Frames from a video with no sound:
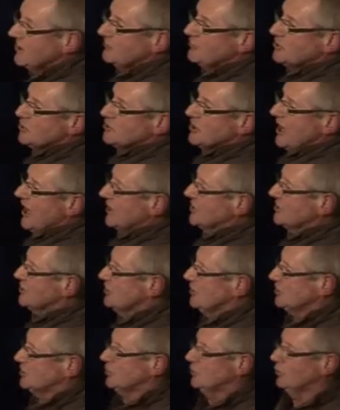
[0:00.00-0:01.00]
gives you
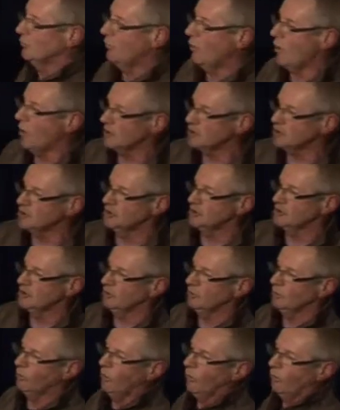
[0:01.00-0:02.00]
texture to the wash and to
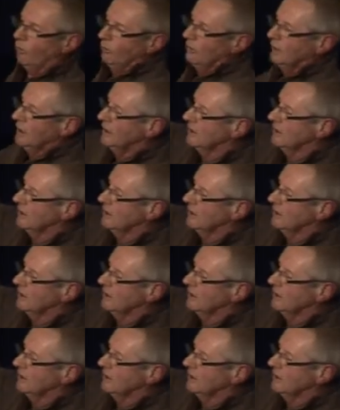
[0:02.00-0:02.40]
the wall.